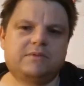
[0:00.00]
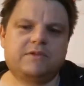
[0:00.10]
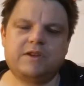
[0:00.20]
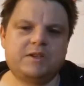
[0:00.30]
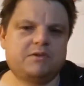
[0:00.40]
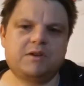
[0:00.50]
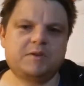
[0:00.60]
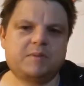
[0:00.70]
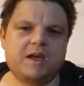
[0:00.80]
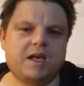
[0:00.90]
for
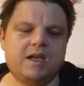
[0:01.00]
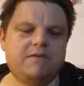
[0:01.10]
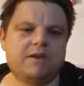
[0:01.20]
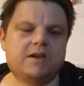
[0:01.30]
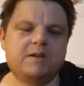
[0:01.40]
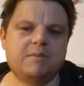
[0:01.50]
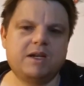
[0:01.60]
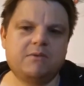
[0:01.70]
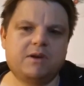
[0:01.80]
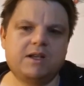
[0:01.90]
Israel's behavior in
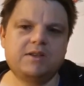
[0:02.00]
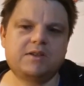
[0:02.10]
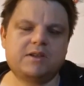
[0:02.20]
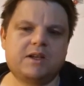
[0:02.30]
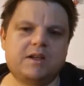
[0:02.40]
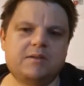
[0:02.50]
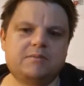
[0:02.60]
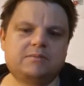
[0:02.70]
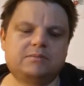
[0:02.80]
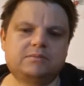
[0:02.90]
many ways,
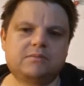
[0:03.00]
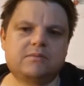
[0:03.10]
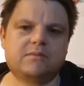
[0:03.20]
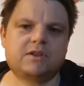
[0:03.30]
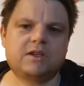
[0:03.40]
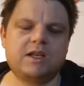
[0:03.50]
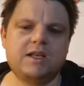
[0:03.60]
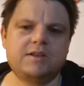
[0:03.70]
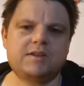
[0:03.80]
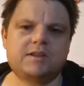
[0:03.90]
that
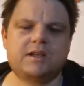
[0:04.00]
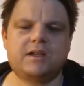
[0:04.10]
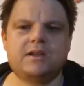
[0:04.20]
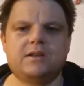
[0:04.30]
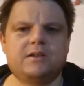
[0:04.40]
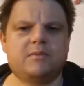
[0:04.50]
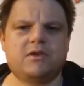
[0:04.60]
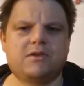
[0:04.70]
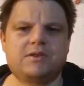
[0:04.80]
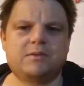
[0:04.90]
it's a
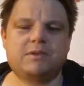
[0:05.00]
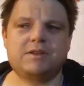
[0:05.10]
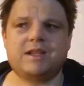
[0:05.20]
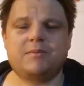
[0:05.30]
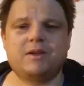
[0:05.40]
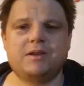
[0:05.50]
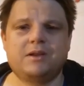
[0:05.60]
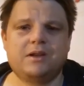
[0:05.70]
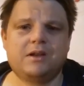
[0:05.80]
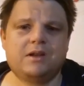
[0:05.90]
democracy. What does that mean?
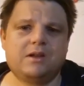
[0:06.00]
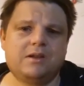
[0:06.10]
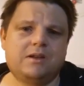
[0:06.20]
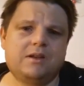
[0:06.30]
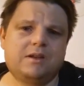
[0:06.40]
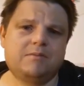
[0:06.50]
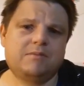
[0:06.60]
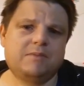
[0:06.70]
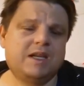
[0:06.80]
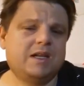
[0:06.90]

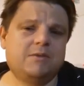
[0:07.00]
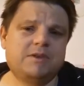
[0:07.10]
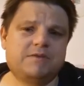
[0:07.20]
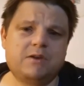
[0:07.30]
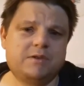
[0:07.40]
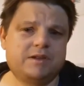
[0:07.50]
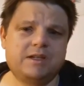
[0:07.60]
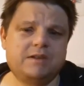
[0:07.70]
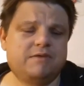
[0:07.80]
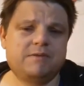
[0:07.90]
Hitler was voted
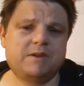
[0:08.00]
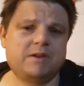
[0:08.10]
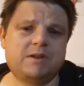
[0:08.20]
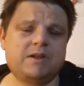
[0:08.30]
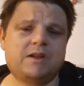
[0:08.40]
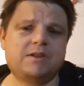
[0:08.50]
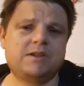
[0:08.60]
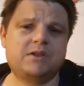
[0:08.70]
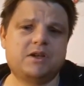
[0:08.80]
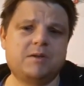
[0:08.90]
in.
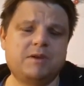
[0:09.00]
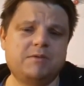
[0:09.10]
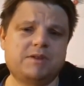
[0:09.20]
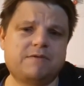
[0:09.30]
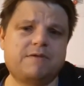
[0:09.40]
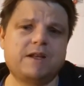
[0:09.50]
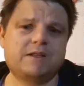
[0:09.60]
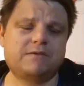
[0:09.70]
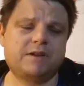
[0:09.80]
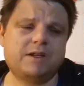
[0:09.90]
Nazi Germany was
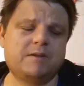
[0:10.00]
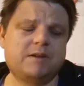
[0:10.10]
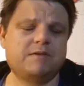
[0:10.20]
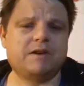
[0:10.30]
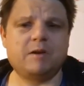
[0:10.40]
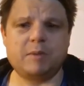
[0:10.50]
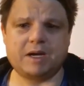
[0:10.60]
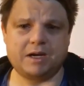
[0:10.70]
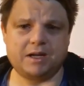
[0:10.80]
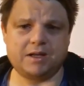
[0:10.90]
effectively, at the very
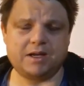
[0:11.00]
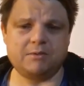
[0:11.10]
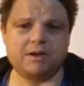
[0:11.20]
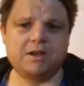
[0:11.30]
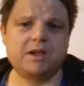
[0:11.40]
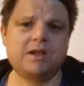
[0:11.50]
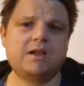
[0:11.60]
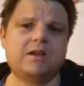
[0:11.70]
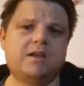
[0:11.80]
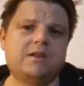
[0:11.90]
beginning anyway,
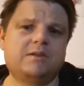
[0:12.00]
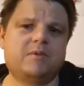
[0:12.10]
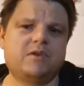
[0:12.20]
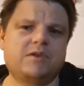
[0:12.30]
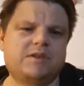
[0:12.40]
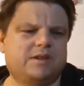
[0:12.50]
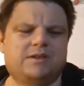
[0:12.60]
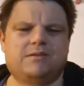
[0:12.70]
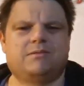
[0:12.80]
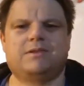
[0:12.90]
a democracy.
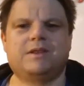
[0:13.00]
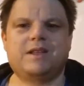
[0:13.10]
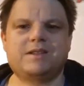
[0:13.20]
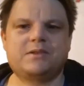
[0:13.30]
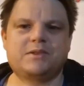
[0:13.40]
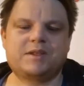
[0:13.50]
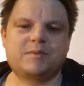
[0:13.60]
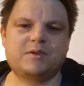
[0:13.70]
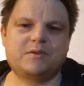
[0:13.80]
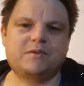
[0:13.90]
So that's not
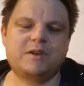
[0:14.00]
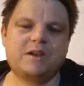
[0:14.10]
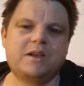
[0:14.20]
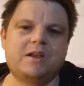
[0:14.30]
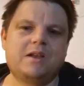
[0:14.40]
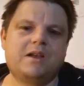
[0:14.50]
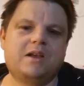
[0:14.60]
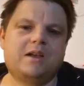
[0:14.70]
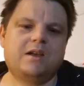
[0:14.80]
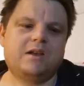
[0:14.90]
some sort
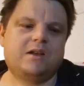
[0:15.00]
of